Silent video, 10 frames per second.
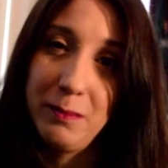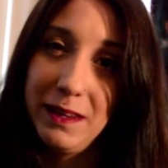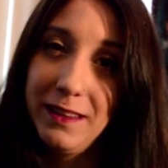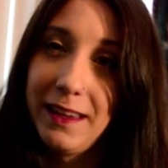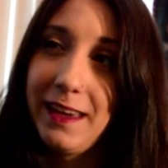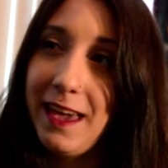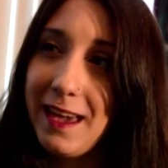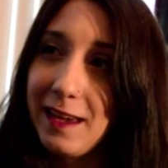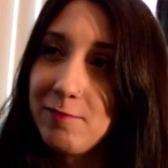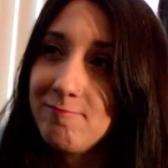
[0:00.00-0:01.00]
me, like,
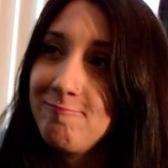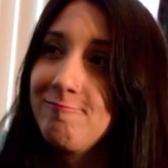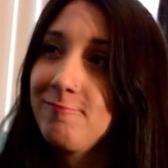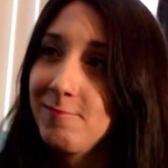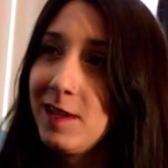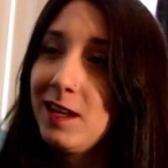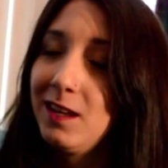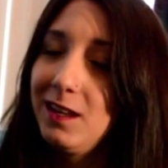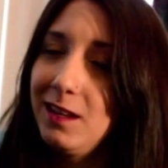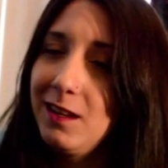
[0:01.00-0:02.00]
hey,
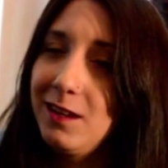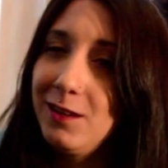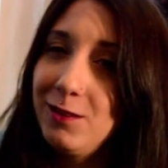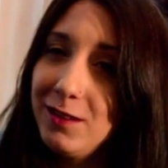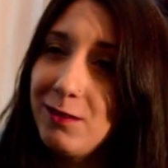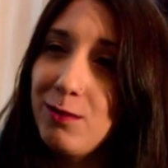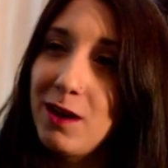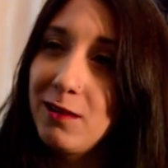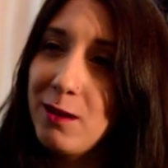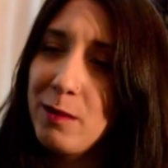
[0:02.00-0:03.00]
you know, there's
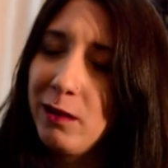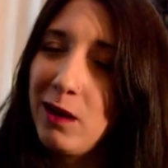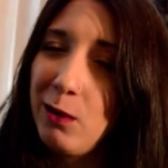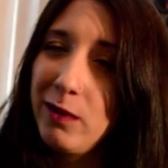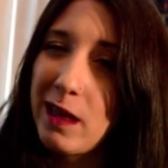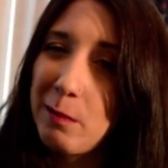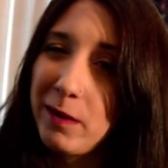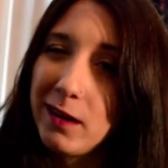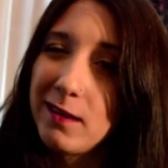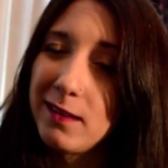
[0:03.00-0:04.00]
something wrong with that
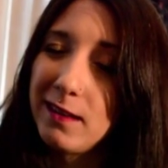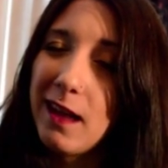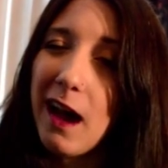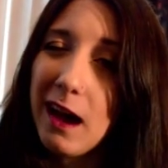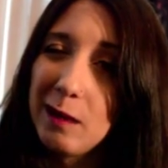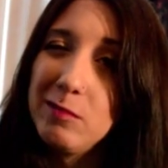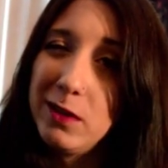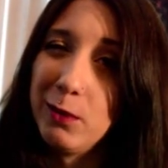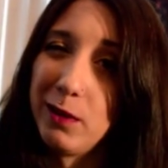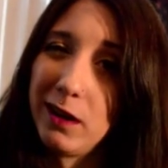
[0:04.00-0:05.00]
person, I'm
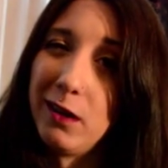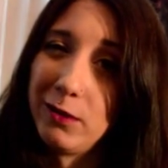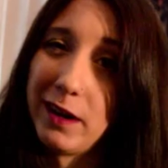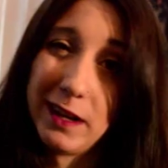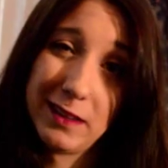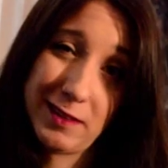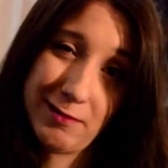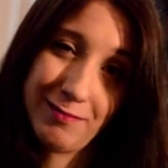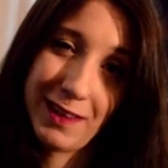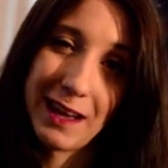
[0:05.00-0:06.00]
doing
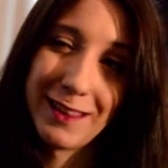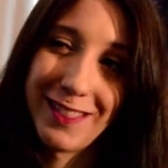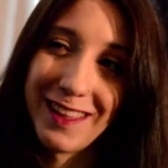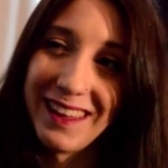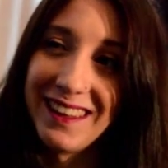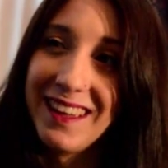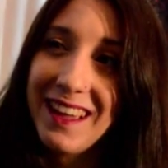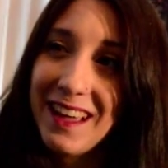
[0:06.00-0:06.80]
alright, kind of thing.